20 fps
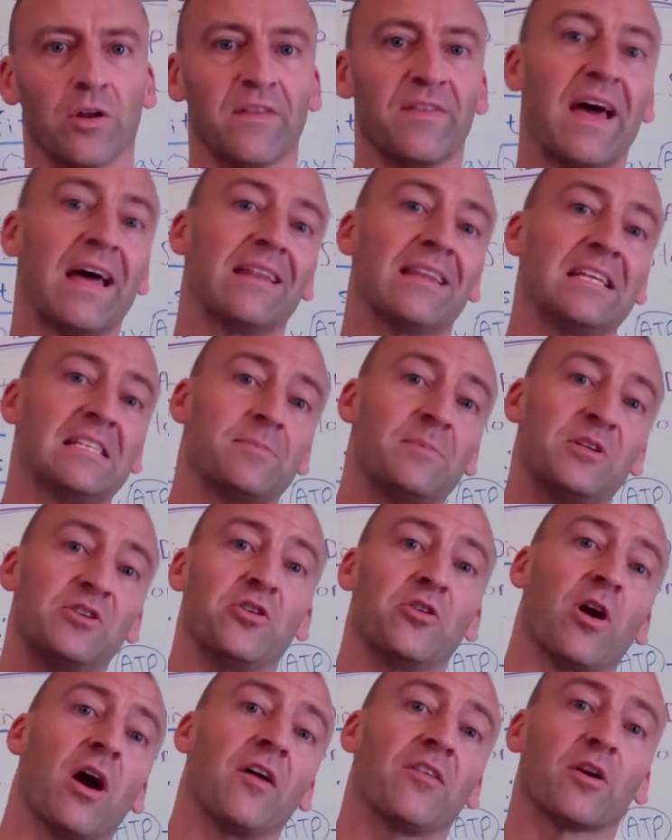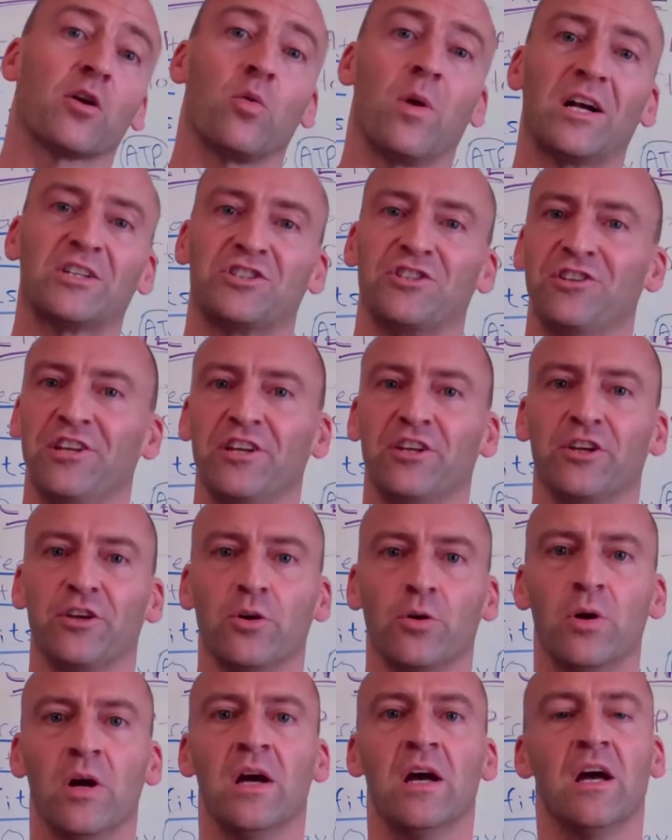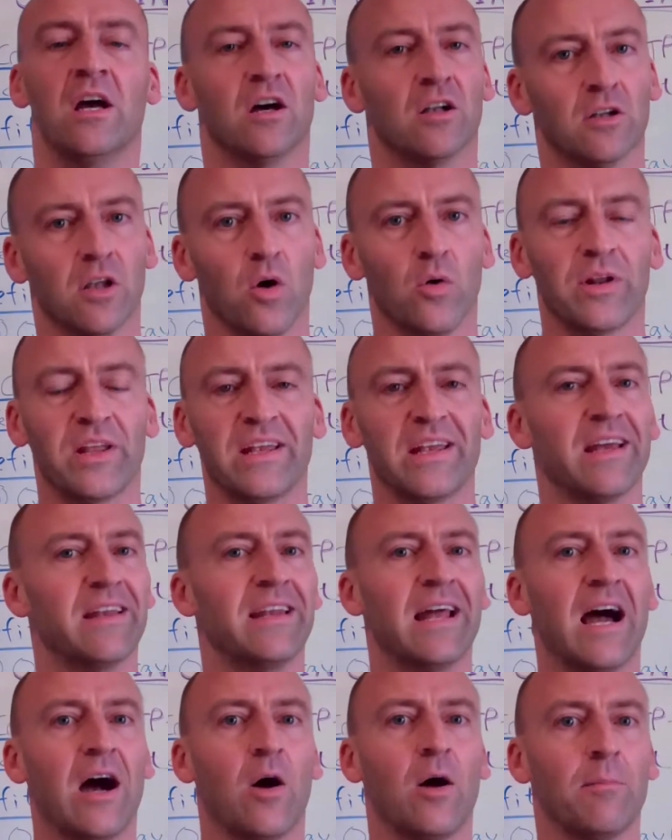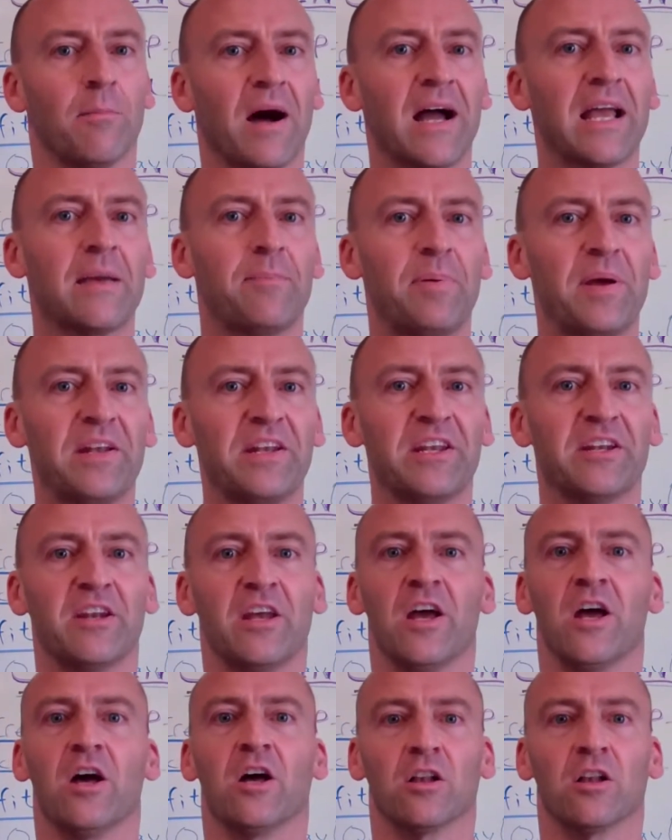And that leads me to your other question, Niku, loading. Now, in my opinion,